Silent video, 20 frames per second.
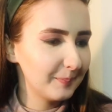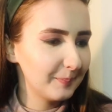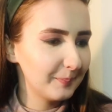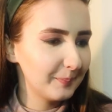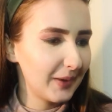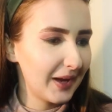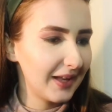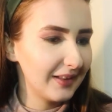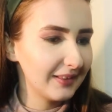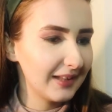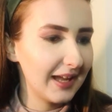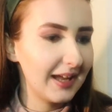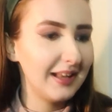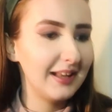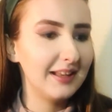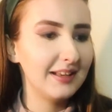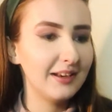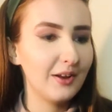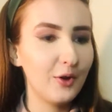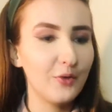and
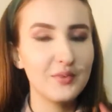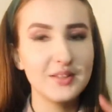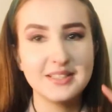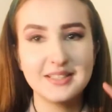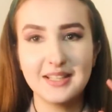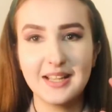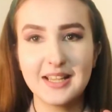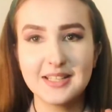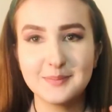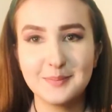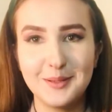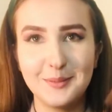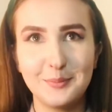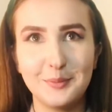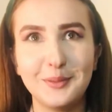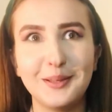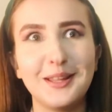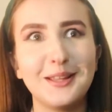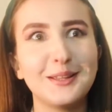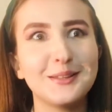then obviously as
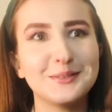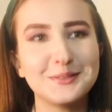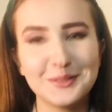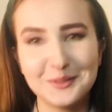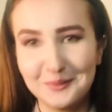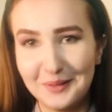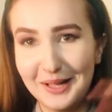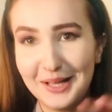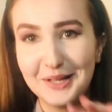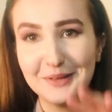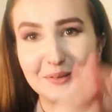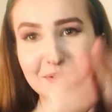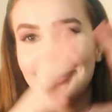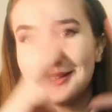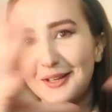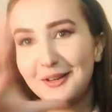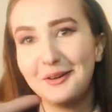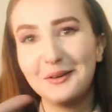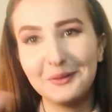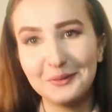people like Zoella and
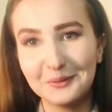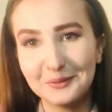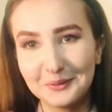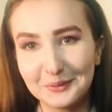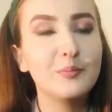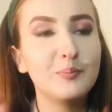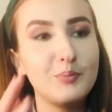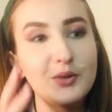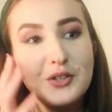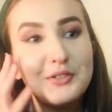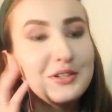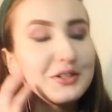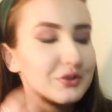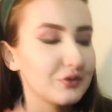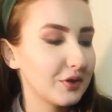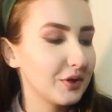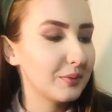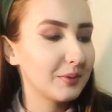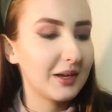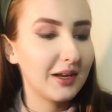that whole British
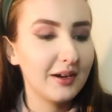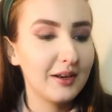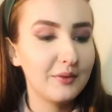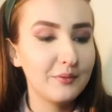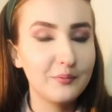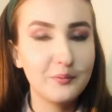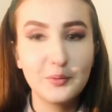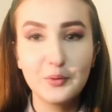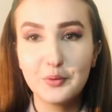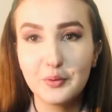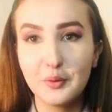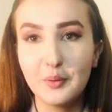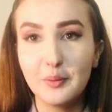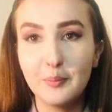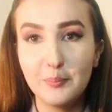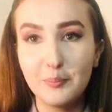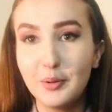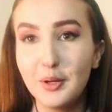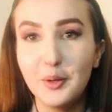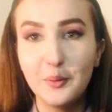group kind of
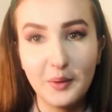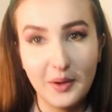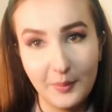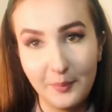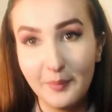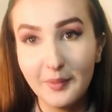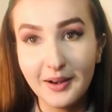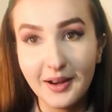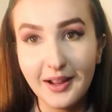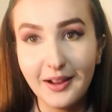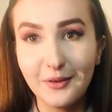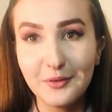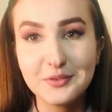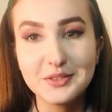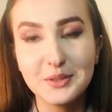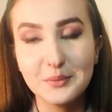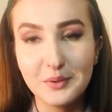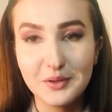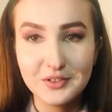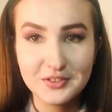blew up, and I
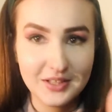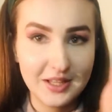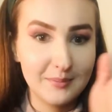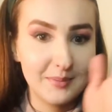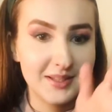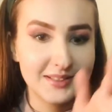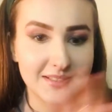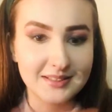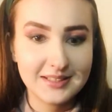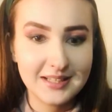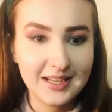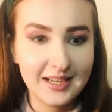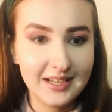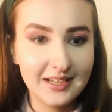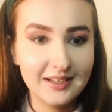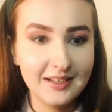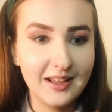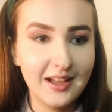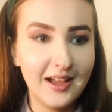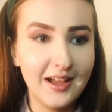obviously watched them as a
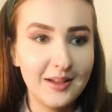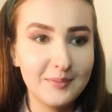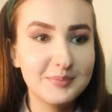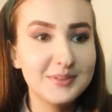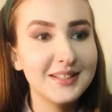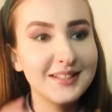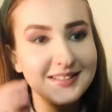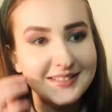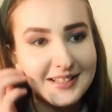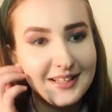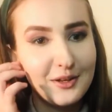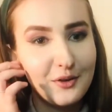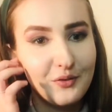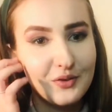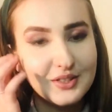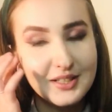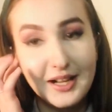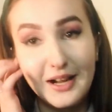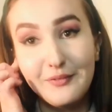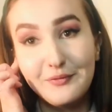teen. Since then
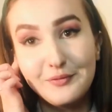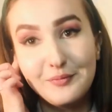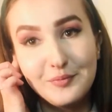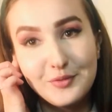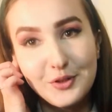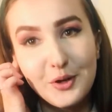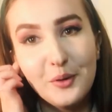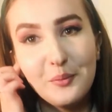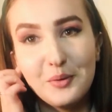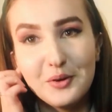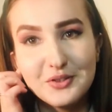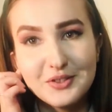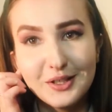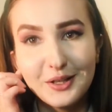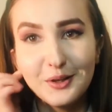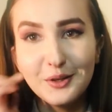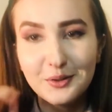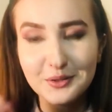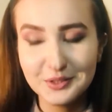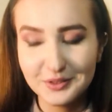obviously I've stopped watching
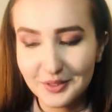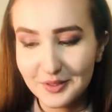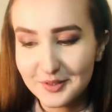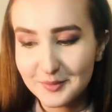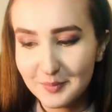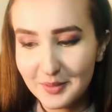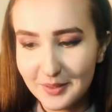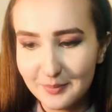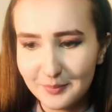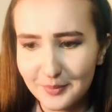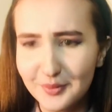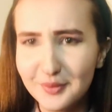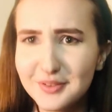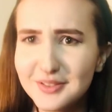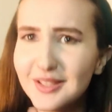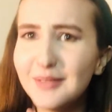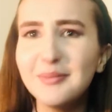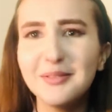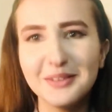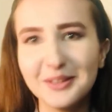a lot of those people,
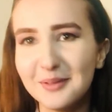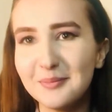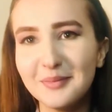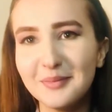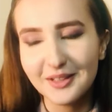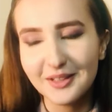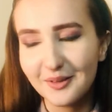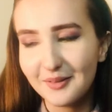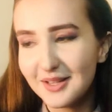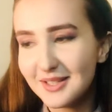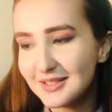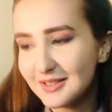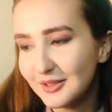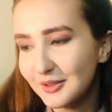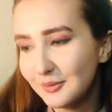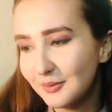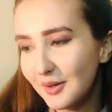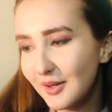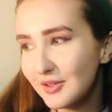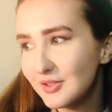some of them I
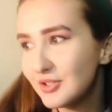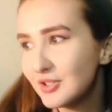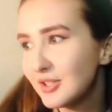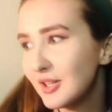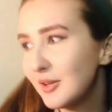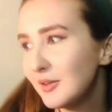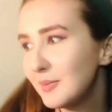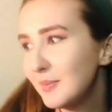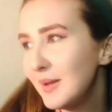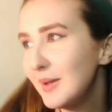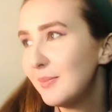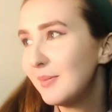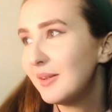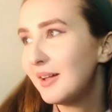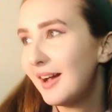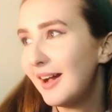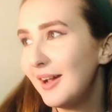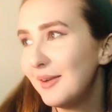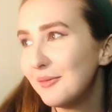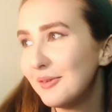still watch. So the people
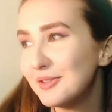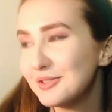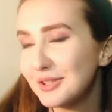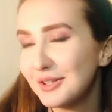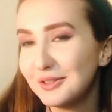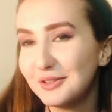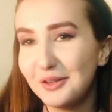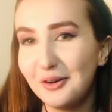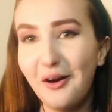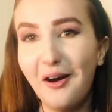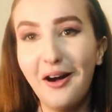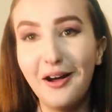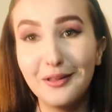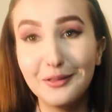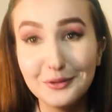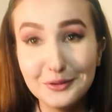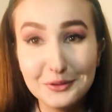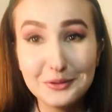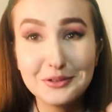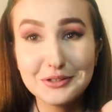I watch a lot are
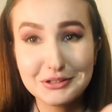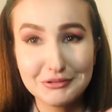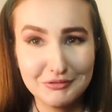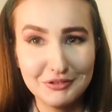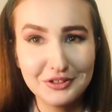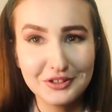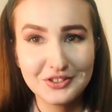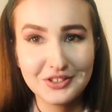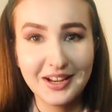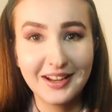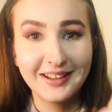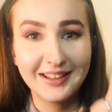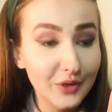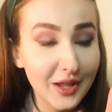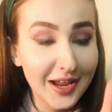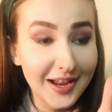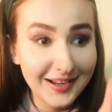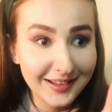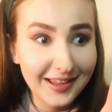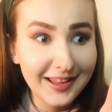Lucas Cruikshank,
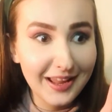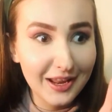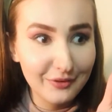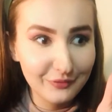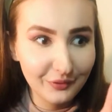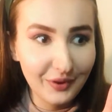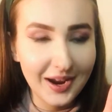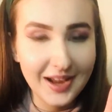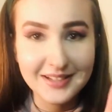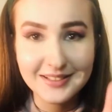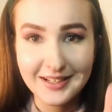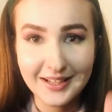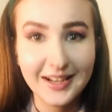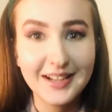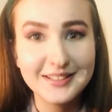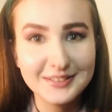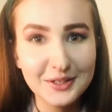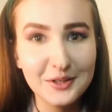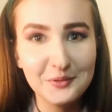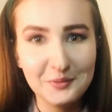aka Fred, like I
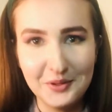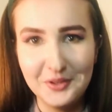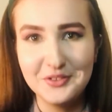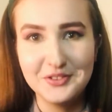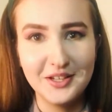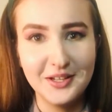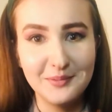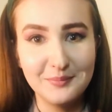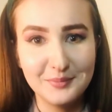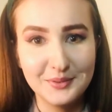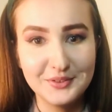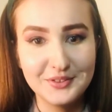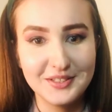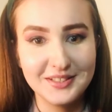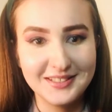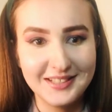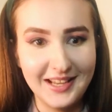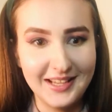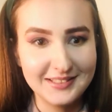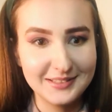still watch him but
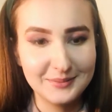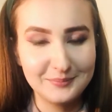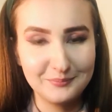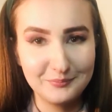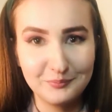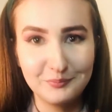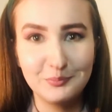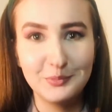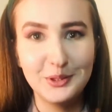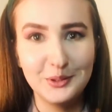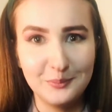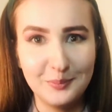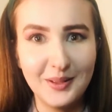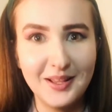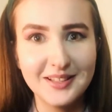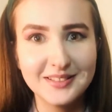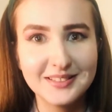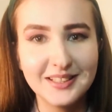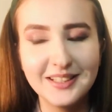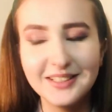just as a real
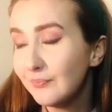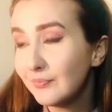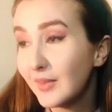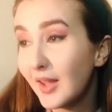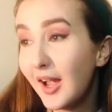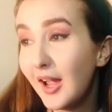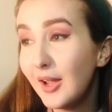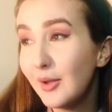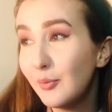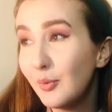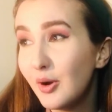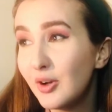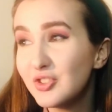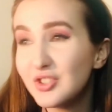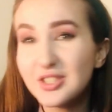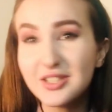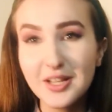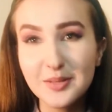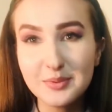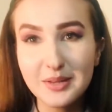person. I watch,
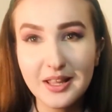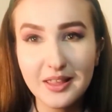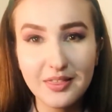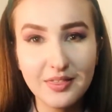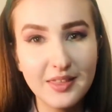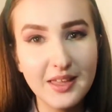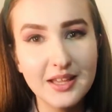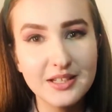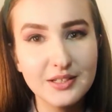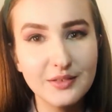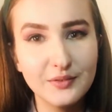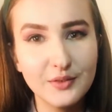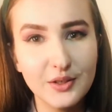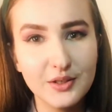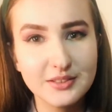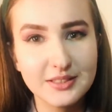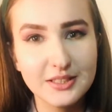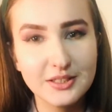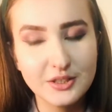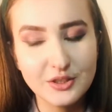in terms of like theatre
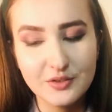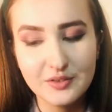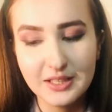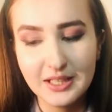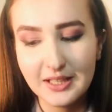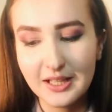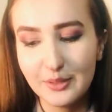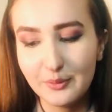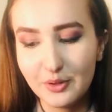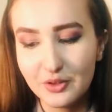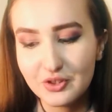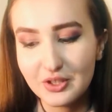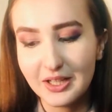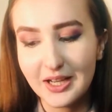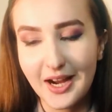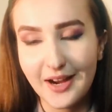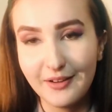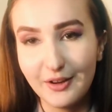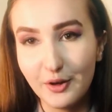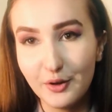vlogs, I do really like watching
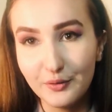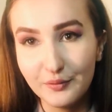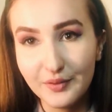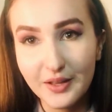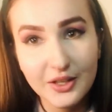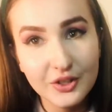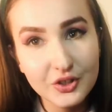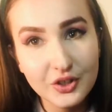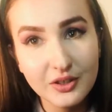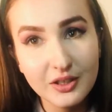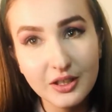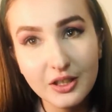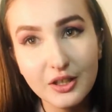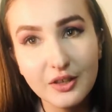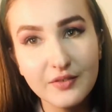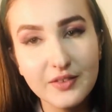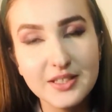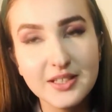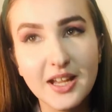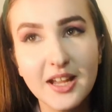Carrie Hope Fletcher a lot
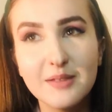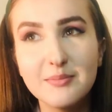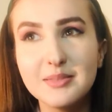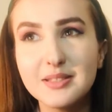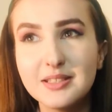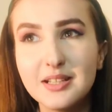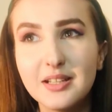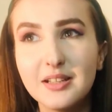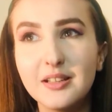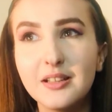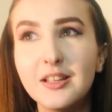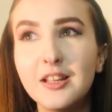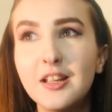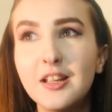of the time still.